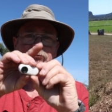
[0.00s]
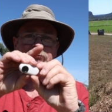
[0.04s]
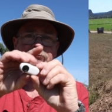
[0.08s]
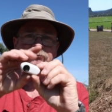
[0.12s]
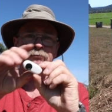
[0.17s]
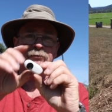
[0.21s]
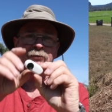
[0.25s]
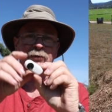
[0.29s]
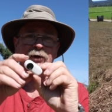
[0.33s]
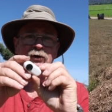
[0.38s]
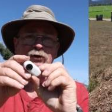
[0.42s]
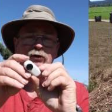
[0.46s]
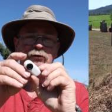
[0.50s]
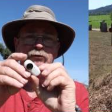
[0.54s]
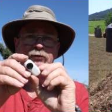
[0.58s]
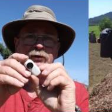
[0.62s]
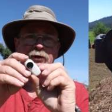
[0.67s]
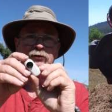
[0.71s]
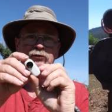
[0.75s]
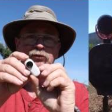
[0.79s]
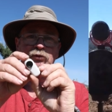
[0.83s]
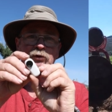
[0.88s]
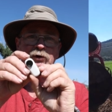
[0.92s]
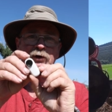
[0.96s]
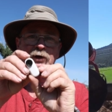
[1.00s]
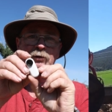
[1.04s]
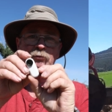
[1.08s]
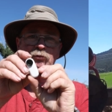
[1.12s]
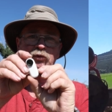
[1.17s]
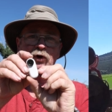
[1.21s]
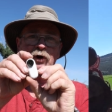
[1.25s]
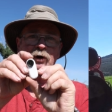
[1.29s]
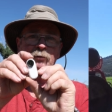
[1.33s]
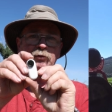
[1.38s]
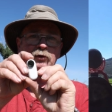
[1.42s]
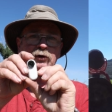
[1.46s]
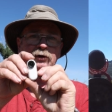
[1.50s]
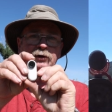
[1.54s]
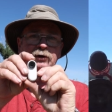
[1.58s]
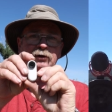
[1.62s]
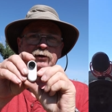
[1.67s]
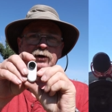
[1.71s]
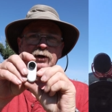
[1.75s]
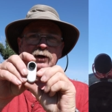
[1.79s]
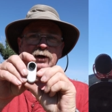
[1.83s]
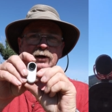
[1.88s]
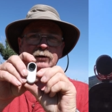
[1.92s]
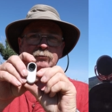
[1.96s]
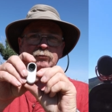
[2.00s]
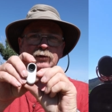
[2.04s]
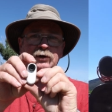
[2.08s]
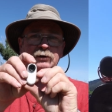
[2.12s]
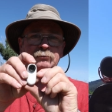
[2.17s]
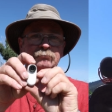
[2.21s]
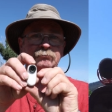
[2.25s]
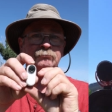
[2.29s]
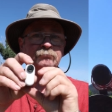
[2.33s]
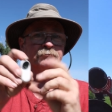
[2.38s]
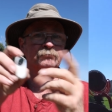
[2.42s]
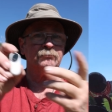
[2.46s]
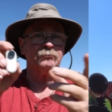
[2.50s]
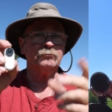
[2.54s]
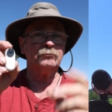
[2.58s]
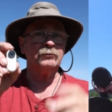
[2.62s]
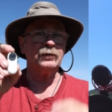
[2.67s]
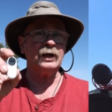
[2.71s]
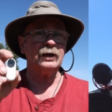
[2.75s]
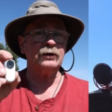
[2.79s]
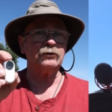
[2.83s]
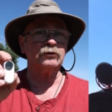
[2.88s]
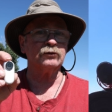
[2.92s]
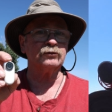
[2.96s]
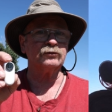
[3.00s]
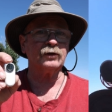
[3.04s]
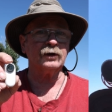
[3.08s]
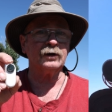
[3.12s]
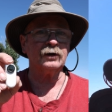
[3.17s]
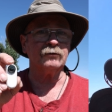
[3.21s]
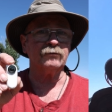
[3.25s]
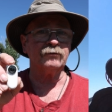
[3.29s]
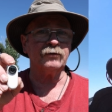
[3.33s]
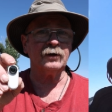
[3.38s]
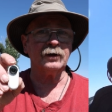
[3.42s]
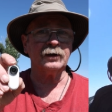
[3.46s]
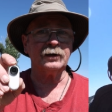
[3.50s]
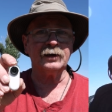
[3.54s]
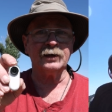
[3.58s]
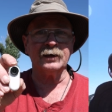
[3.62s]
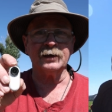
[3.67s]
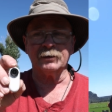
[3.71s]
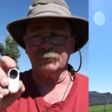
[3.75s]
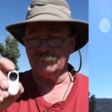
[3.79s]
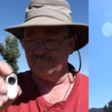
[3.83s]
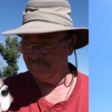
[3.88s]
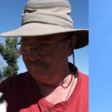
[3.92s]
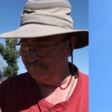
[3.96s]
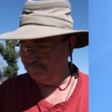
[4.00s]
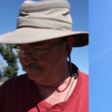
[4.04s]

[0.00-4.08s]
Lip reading: I don't know if that's working properly or not, but it'd be interesting to find out.